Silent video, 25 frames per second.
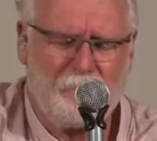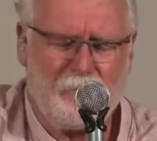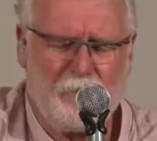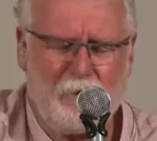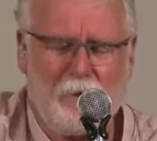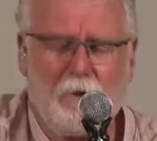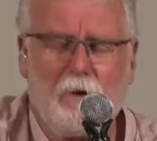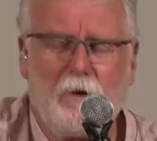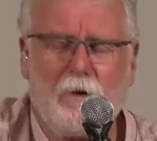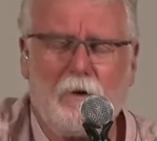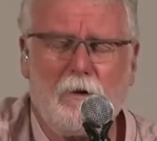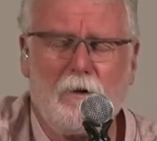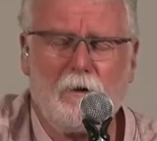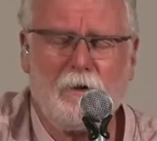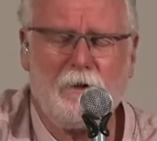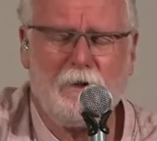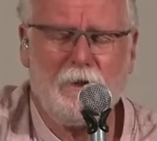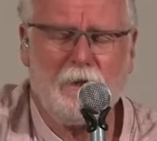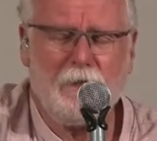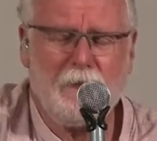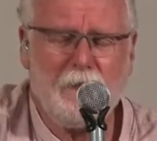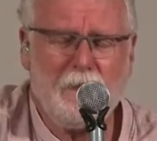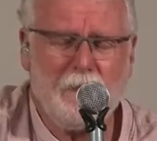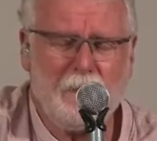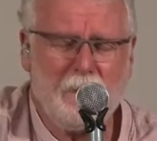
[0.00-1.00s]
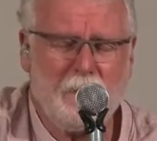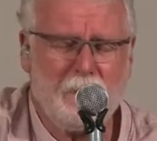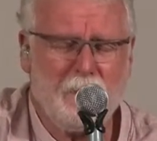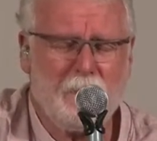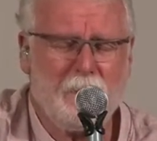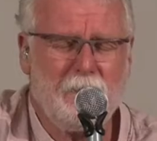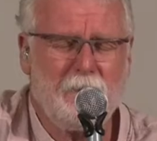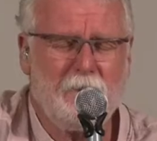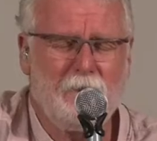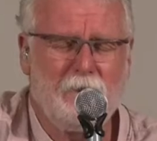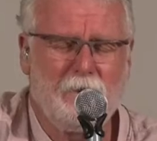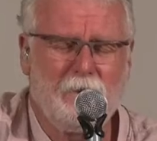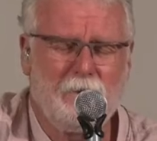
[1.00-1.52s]
falling
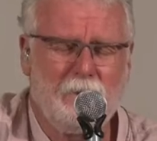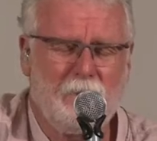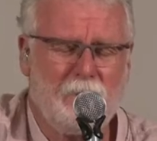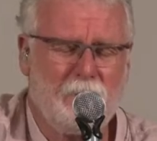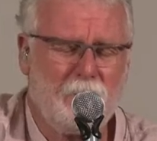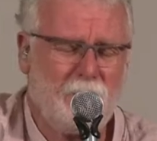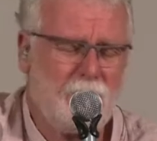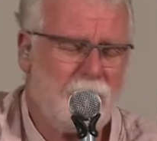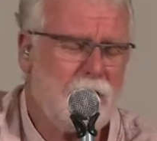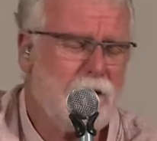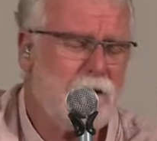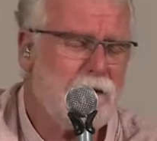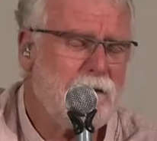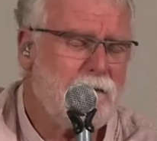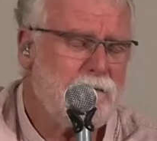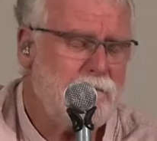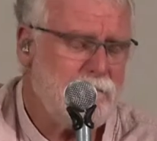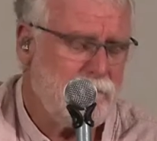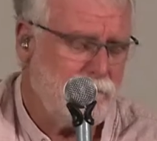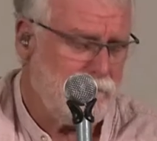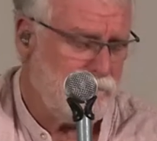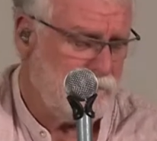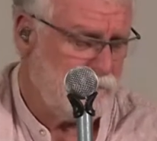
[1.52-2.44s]
in love.